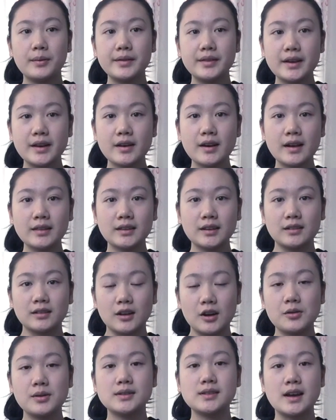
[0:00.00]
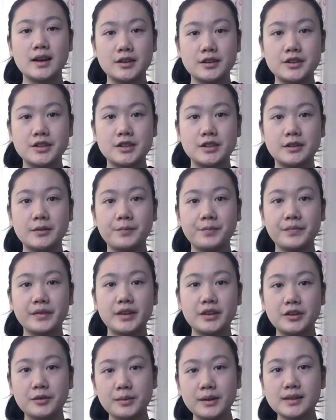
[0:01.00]
When they are at their lowest energy,
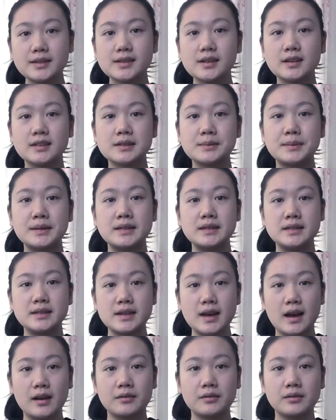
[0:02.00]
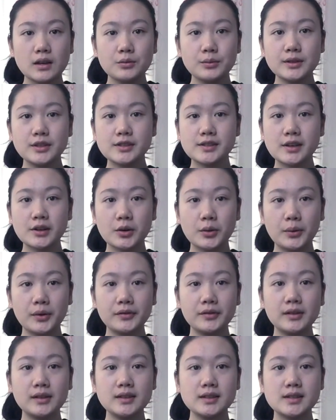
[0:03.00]
qubits are spin down, which is
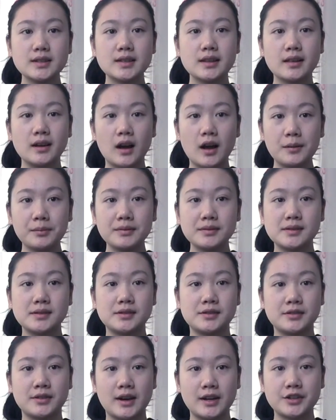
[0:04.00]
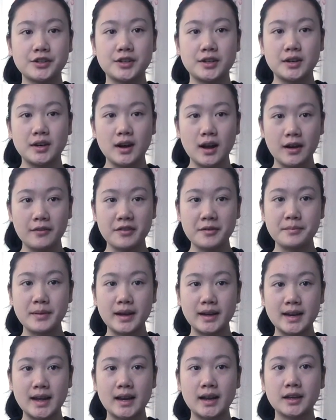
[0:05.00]
equivalent to the opposite direction of the
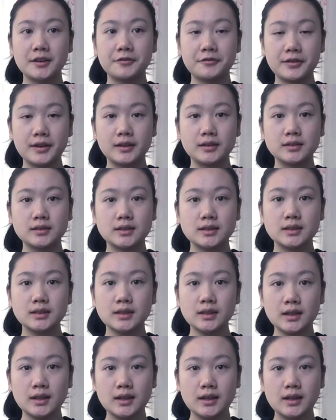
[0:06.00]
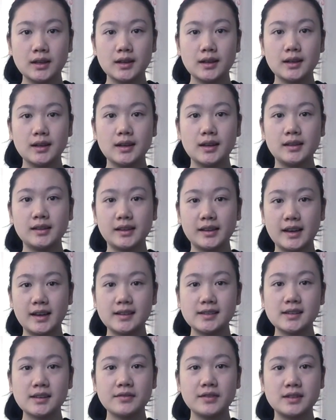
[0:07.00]
magnetic field. In the
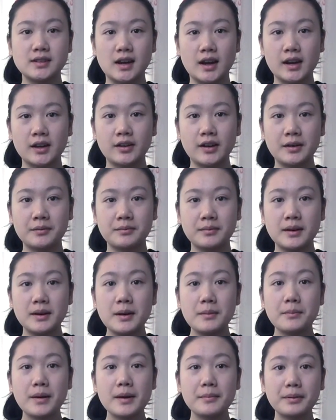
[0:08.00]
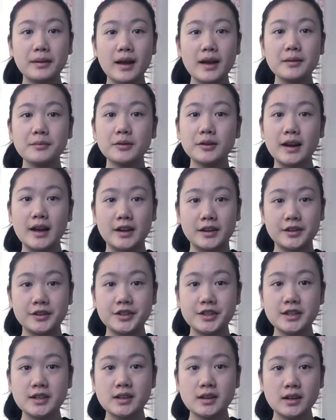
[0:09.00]
case of the diagram, by applying more
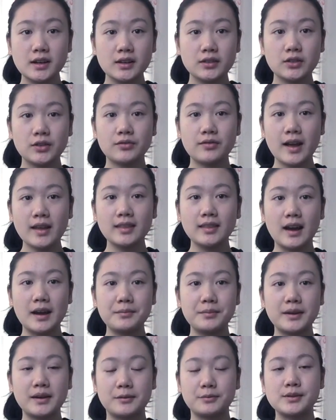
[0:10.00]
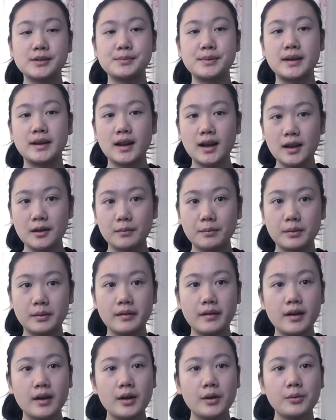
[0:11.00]
energy, the red line becomes spin up,
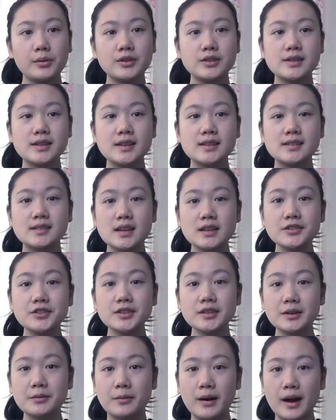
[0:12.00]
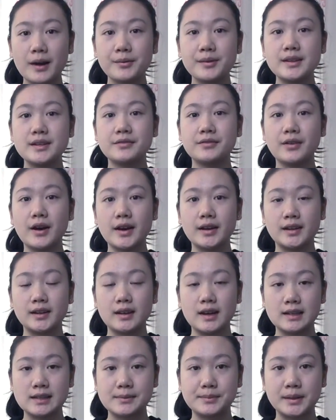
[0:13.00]
which is essentially why we define it
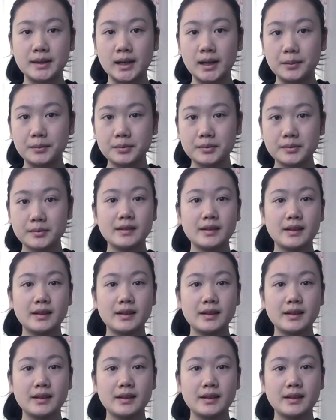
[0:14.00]
as spin up.